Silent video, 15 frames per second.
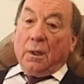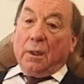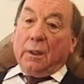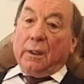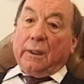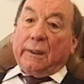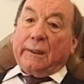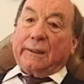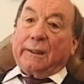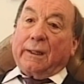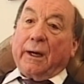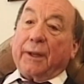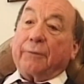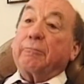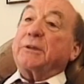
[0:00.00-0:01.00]

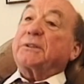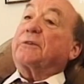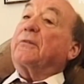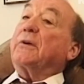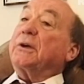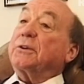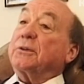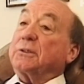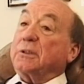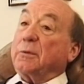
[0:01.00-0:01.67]
I had reservations